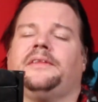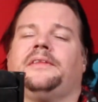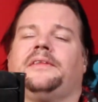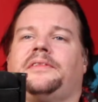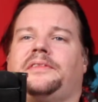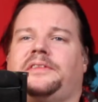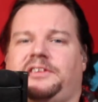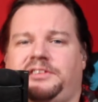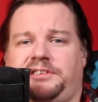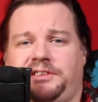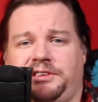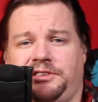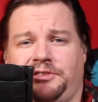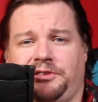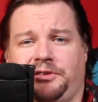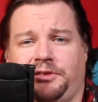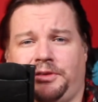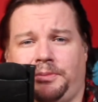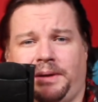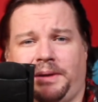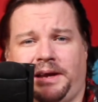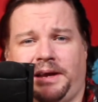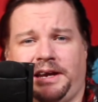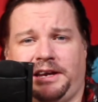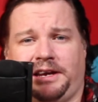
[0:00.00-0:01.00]
this is not the
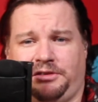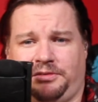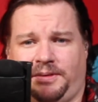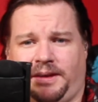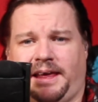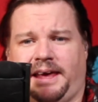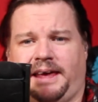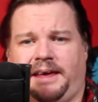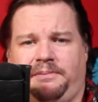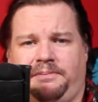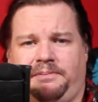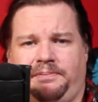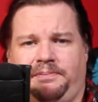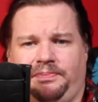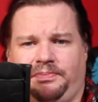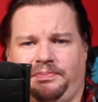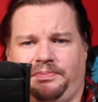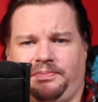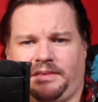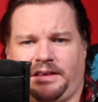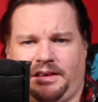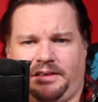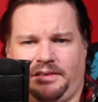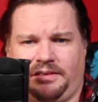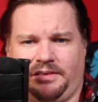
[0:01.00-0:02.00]
place for that.
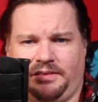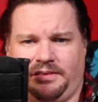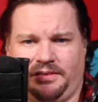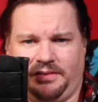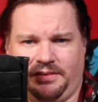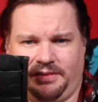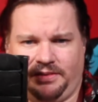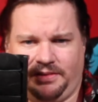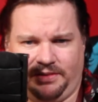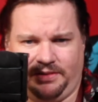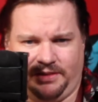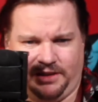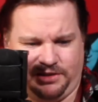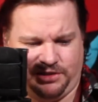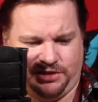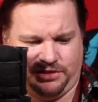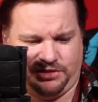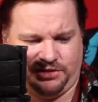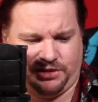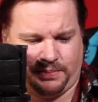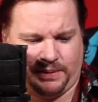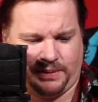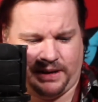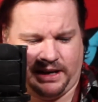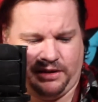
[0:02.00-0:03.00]
This is
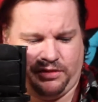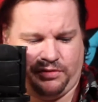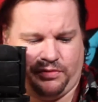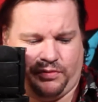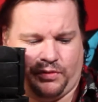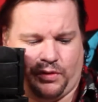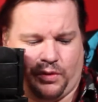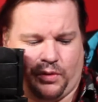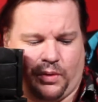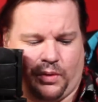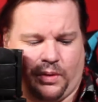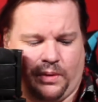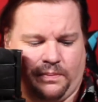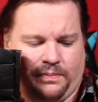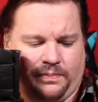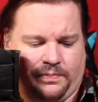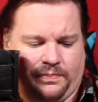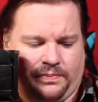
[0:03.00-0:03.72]
the place for